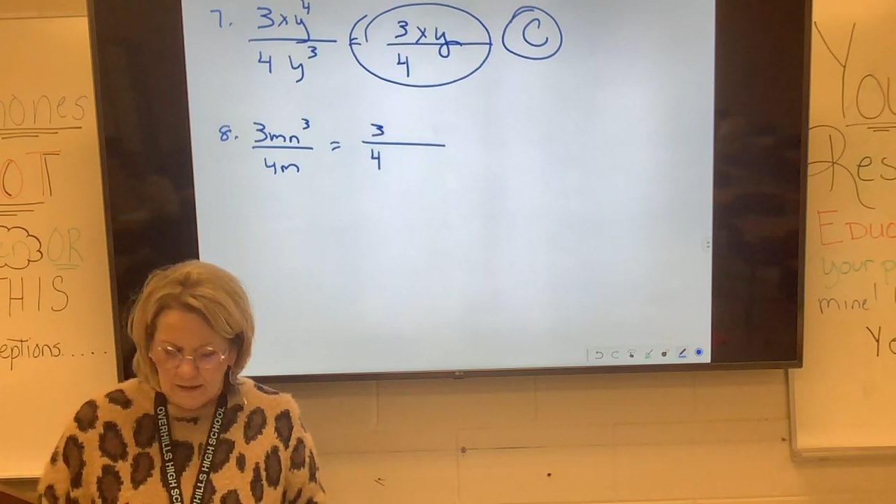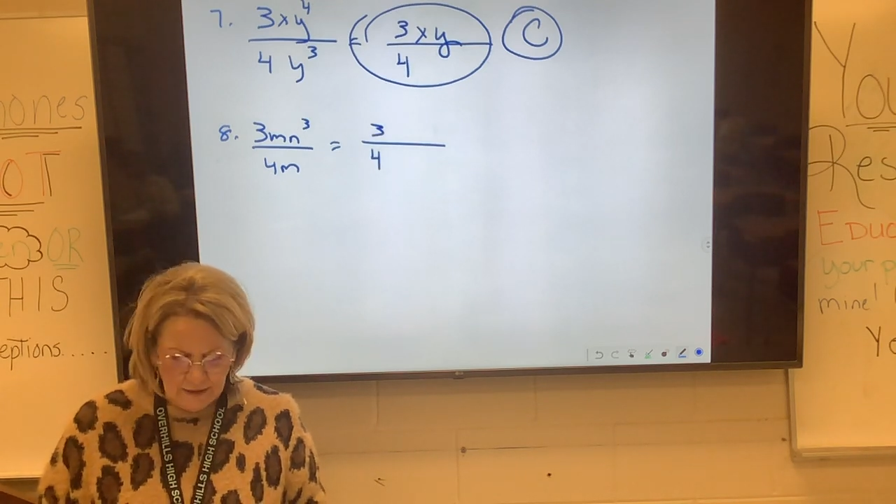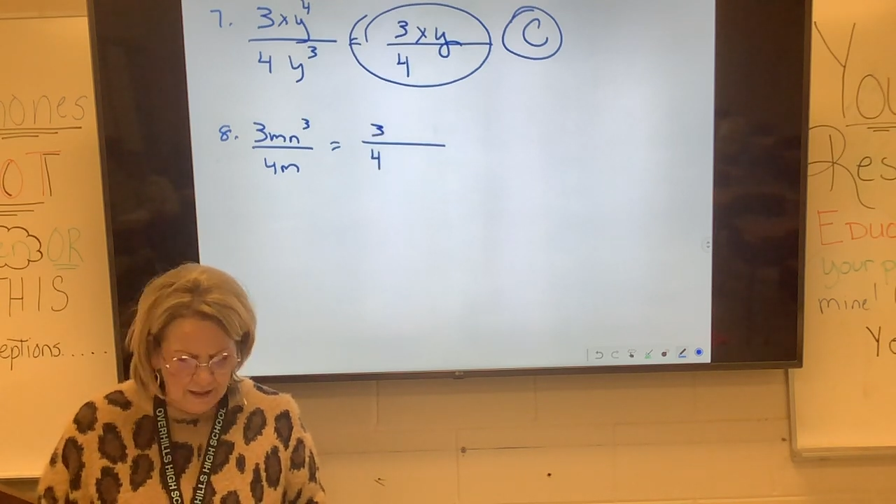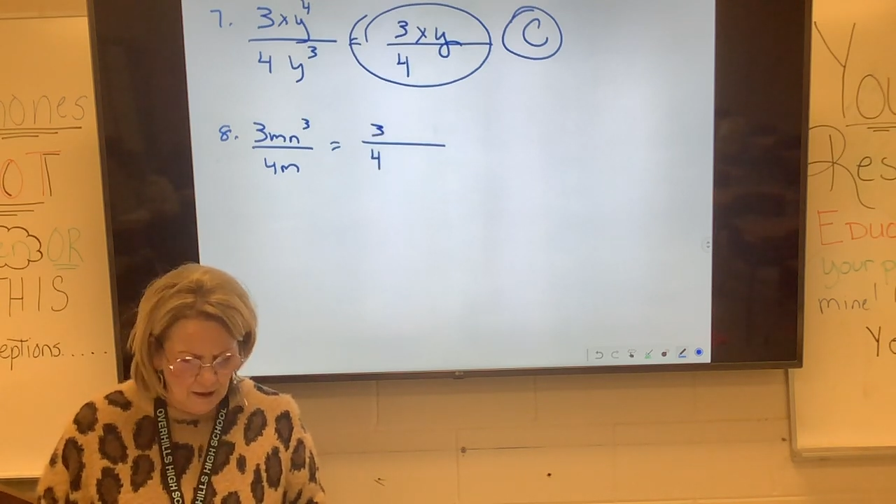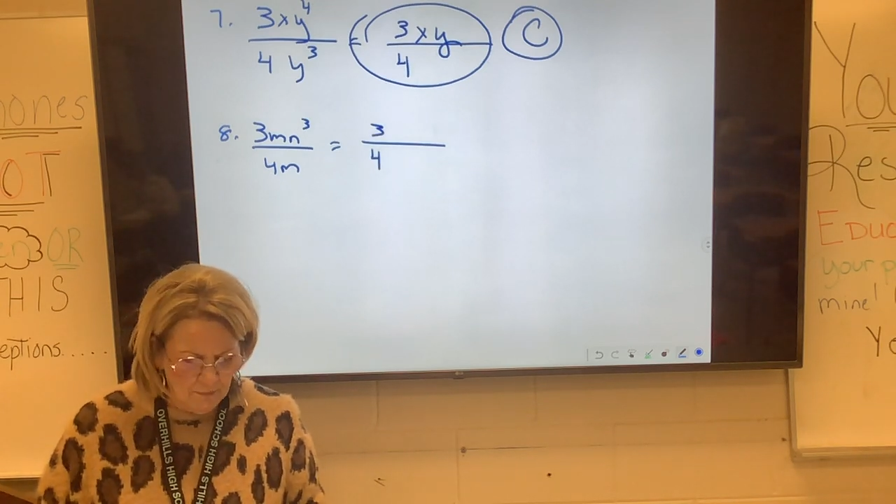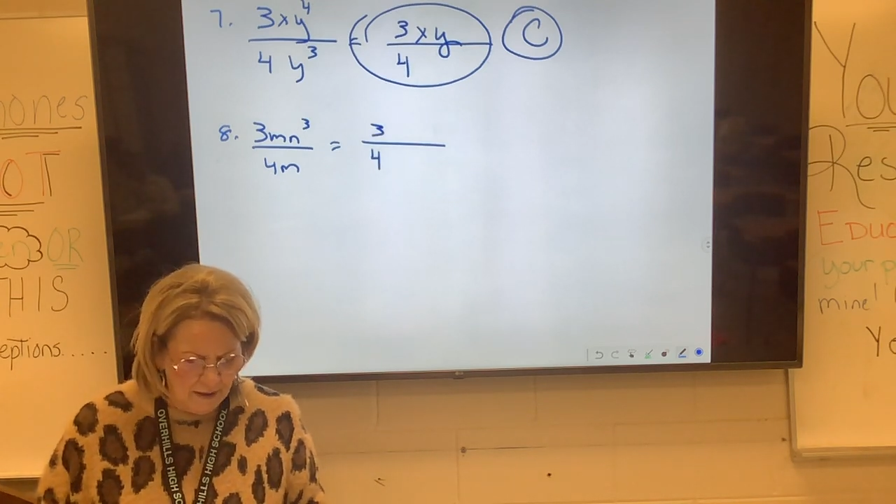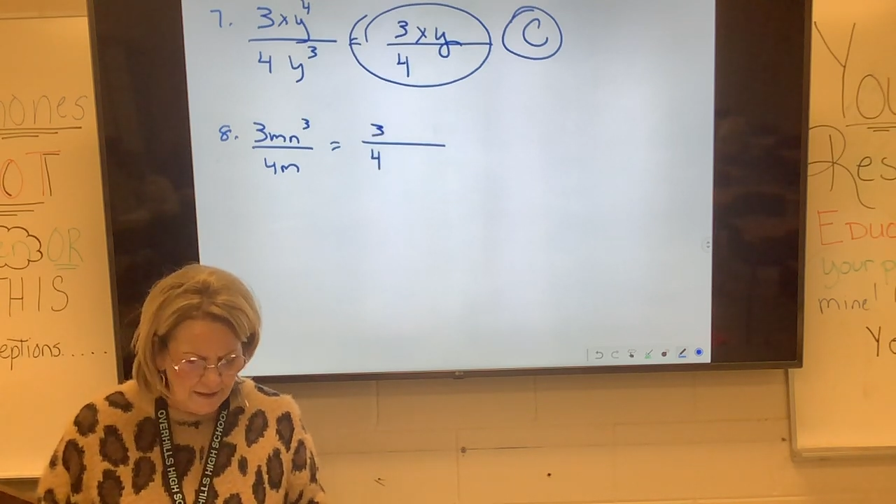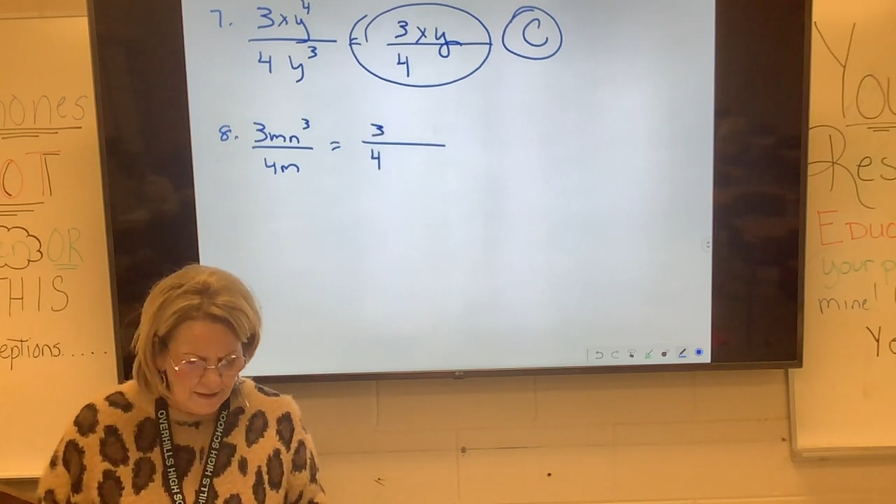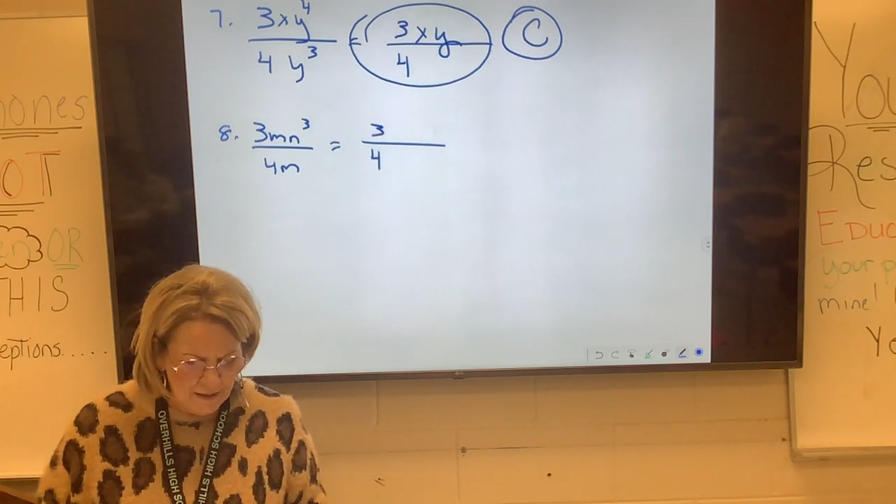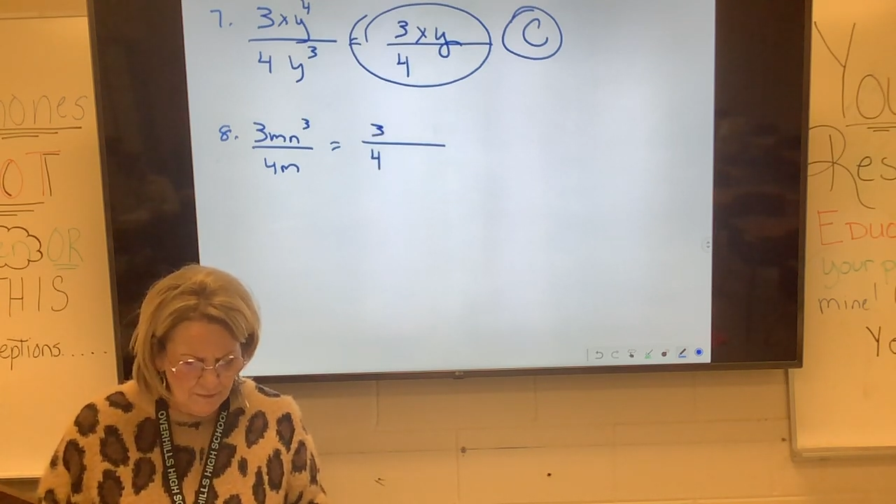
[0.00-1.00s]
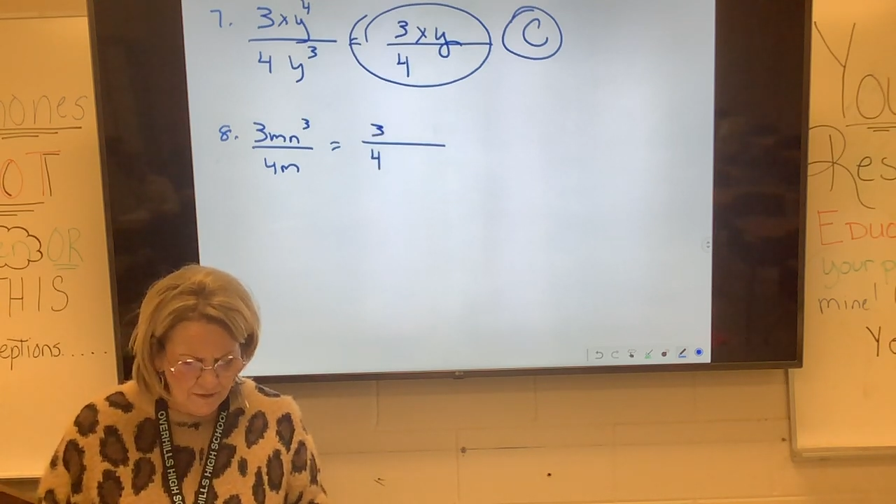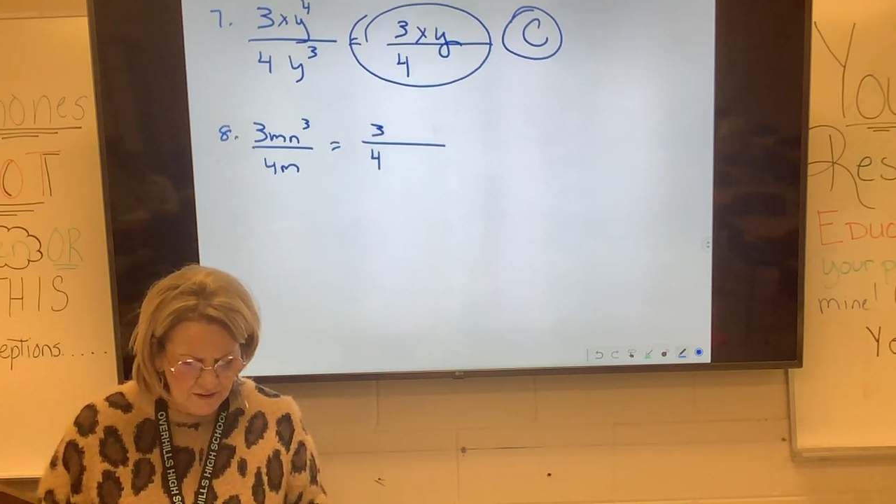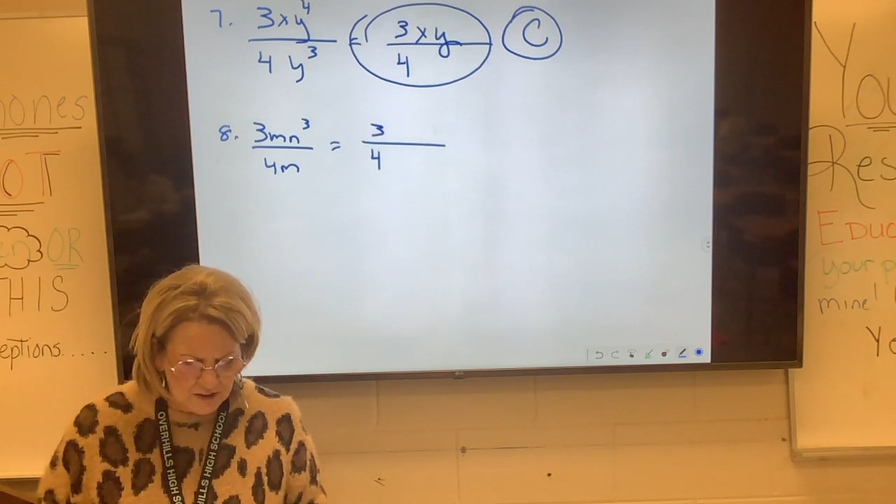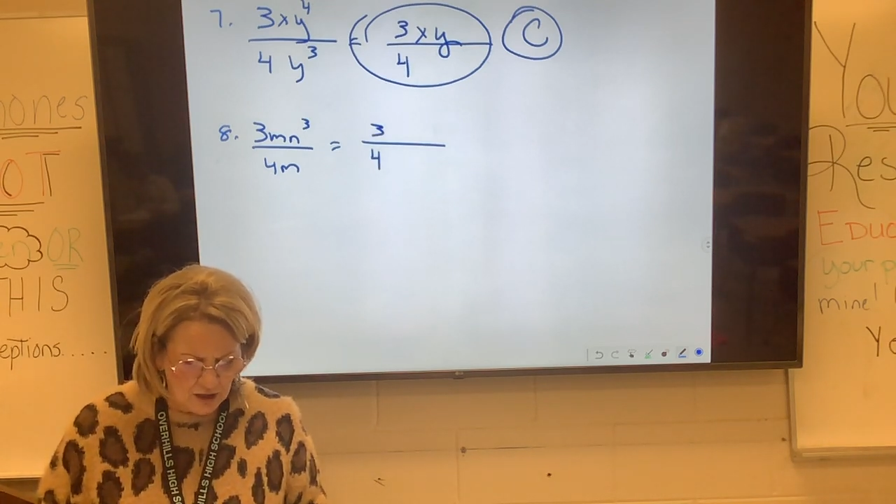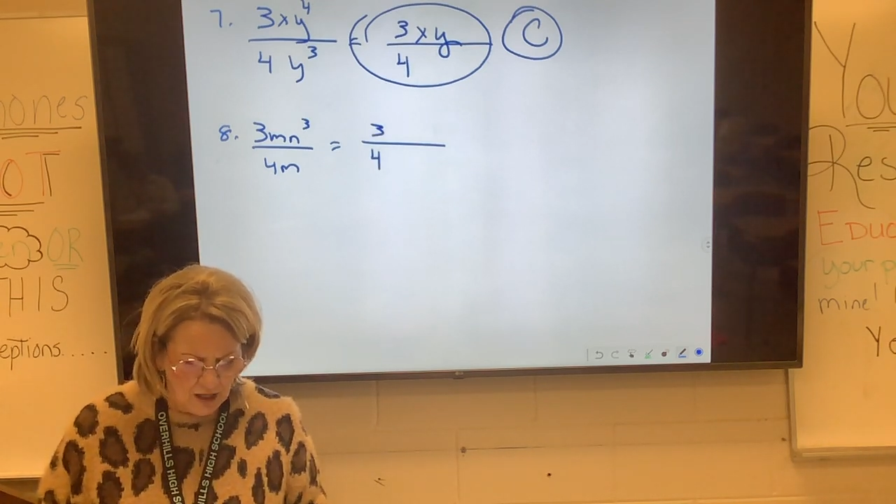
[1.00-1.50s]
Now, my m on
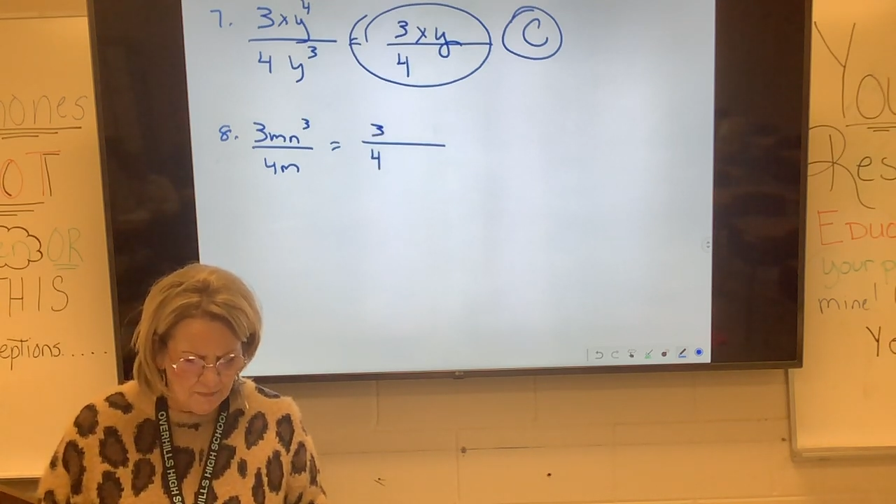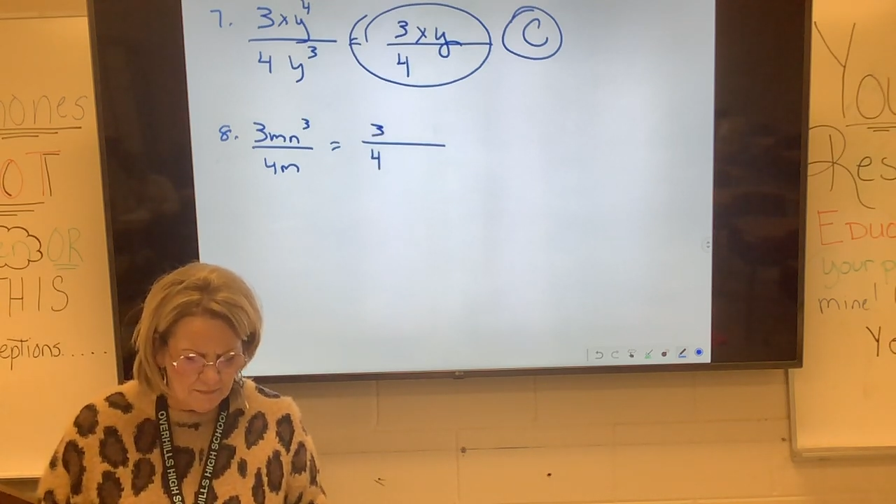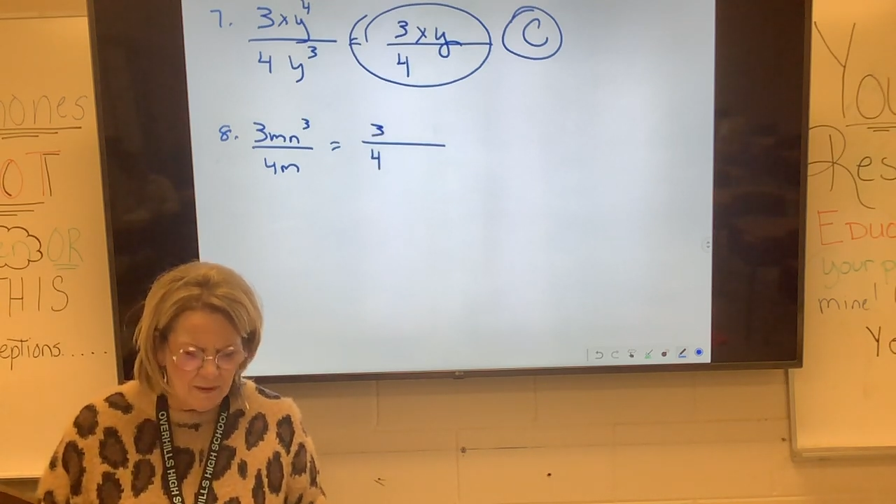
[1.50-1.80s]
the top and